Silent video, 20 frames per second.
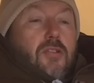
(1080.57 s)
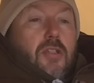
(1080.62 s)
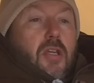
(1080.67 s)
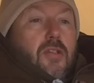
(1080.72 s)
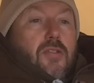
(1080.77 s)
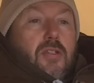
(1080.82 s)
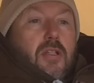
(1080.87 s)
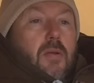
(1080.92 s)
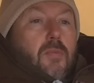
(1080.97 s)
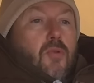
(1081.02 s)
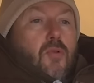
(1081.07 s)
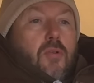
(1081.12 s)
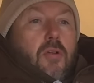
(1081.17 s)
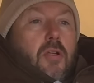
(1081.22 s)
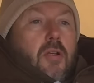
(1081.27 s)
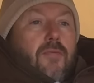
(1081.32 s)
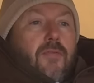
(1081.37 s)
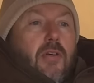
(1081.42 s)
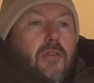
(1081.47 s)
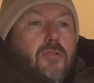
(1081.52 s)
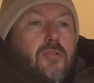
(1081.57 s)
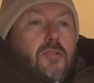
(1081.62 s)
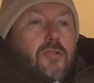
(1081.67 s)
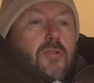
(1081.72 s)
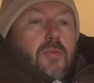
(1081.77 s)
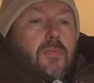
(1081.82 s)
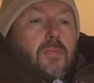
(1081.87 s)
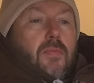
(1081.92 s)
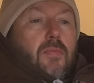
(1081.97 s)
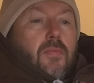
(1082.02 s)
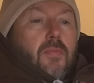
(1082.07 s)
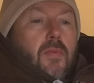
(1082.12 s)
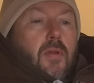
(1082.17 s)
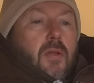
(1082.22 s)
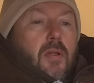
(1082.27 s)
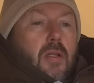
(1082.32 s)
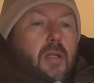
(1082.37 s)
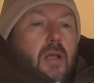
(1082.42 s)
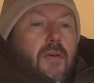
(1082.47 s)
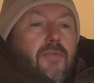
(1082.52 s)
yesterday morning. I've not touched them.
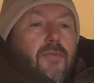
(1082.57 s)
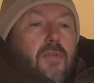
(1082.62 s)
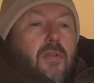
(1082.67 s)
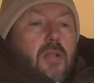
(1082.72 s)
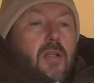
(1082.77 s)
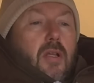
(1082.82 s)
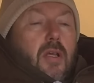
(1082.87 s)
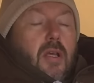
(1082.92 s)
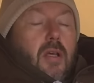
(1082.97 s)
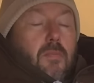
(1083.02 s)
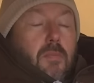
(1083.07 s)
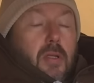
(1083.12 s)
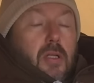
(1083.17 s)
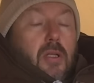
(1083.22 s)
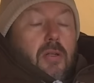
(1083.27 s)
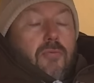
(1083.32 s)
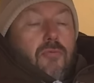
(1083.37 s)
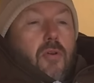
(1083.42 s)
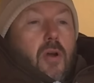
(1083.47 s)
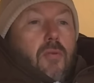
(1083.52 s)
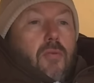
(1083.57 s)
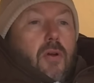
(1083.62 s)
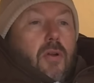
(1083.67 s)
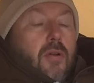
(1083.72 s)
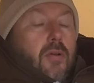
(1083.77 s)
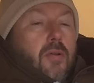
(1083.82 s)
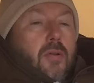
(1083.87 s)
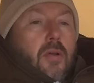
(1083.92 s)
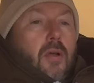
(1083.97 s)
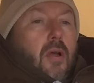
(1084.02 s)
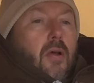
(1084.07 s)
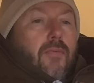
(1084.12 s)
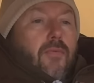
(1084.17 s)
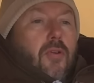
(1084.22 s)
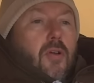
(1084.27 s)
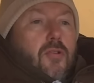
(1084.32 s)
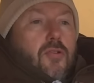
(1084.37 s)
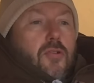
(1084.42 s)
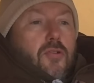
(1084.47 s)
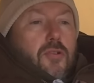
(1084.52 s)
Left the middle and right rod,
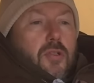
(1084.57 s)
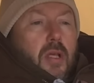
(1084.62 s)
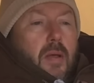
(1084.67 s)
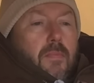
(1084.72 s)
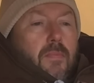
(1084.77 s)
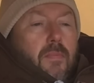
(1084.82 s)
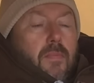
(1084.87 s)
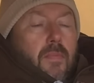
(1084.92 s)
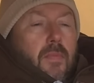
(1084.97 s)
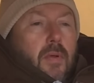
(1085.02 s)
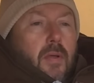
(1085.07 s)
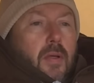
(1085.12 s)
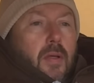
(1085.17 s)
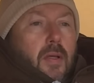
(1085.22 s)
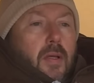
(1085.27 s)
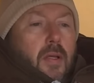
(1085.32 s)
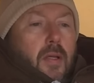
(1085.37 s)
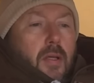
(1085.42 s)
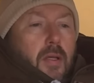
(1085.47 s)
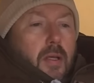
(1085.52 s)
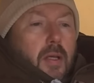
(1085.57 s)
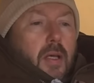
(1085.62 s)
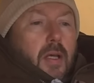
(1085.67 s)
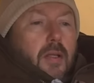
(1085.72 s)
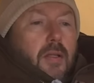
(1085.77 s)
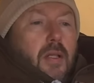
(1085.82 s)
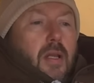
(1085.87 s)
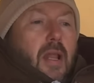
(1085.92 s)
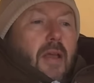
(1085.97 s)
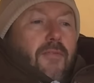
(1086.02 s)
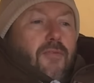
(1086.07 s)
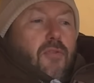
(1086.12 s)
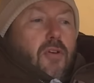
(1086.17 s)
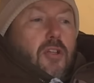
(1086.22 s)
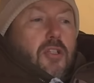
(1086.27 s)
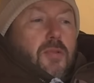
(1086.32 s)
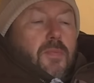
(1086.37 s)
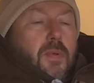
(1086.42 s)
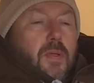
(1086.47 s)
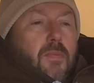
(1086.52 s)
not touched them. The left
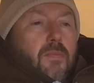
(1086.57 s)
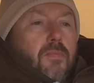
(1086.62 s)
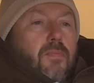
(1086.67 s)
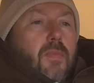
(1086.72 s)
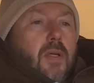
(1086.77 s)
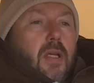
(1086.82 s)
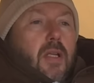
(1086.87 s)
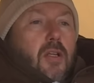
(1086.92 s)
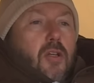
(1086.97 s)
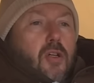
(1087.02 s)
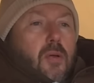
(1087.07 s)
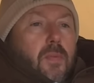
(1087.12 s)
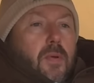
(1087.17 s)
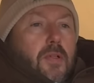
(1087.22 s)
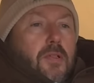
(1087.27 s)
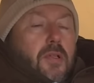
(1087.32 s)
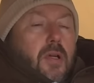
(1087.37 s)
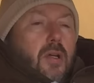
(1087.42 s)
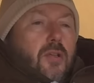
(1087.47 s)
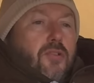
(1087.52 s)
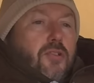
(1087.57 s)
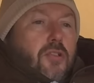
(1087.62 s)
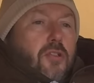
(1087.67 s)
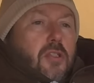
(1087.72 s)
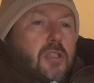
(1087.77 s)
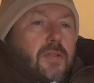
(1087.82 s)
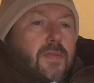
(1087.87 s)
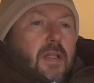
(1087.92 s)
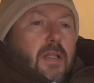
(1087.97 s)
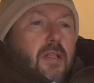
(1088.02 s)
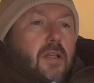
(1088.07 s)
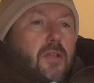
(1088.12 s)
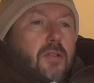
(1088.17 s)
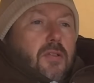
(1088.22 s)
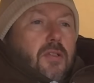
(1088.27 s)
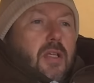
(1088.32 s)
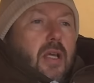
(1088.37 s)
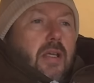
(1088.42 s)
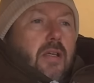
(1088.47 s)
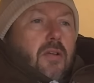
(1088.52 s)
rod's been in a couple of times just because I've had the odd
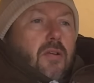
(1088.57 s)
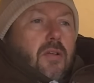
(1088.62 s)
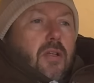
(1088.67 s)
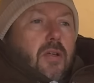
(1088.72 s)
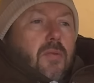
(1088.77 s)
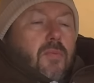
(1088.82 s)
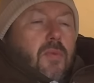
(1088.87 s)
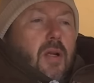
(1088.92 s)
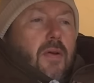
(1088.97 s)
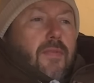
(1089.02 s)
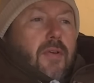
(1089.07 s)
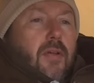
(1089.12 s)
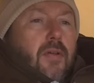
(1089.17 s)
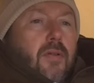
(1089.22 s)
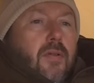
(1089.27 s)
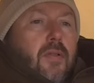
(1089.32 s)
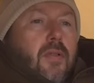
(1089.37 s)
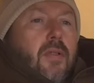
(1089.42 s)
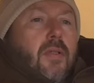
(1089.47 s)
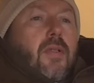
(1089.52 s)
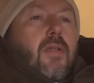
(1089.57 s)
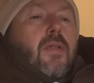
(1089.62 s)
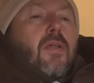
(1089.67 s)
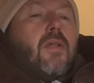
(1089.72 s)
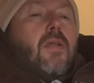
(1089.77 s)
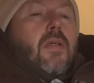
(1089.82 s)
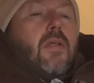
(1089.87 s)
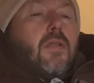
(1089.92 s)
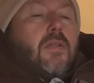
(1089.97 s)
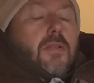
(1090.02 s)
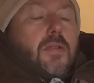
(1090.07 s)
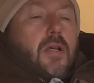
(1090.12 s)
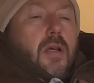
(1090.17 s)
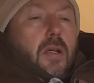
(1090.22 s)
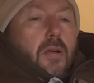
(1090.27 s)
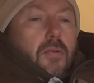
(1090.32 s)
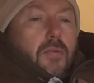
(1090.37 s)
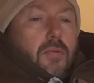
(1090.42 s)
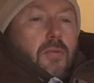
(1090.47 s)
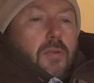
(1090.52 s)
take on it and what have you.
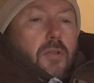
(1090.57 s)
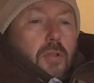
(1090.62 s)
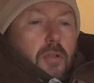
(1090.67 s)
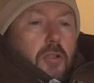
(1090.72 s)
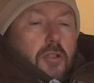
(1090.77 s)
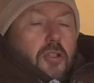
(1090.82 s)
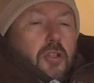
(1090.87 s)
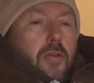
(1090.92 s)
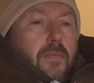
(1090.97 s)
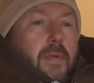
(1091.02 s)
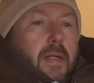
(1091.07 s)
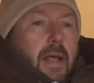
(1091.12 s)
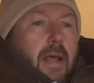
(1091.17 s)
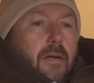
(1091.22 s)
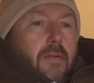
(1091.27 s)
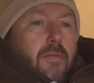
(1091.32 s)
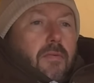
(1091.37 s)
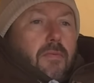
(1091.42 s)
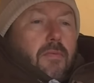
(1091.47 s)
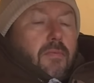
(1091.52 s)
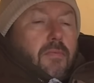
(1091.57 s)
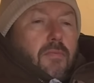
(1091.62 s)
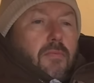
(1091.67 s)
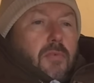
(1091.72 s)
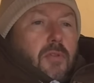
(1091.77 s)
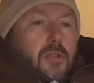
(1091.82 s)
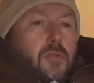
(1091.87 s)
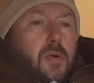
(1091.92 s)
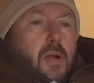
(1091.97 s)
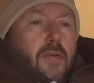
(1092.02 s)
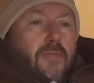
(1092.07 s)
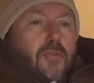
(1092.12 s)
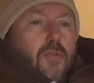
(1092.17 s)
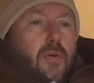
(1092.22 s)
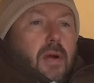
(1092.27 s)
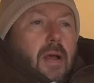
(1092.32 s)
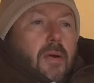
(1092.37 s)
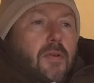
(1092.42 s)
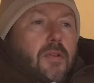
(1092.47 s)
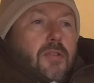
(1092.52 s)
So the other two have been out
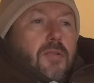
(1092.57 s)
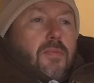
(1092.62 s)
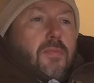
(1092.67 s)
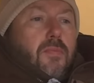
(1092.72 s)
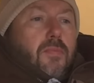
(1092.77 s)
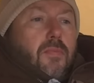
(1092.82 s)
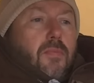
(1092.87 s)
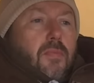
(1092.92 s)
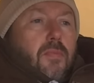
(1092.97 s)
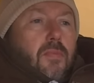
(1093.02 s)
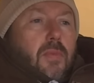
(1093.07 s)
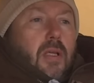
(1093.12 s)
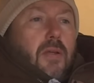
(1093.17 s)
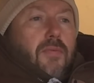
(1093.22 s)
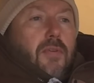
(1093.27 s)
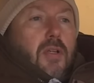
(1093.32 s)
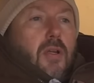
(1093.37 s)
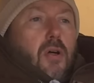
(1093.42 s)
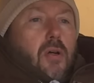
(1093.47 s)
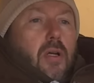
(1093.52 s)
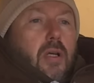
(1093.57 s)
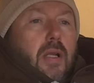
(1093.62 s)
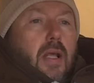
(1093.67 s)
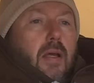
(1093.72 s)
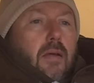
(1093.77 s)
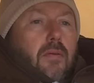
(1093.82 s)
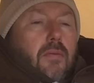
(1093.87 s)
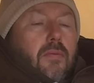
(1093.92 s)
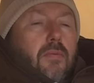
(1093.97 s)
24 hours, even longer now.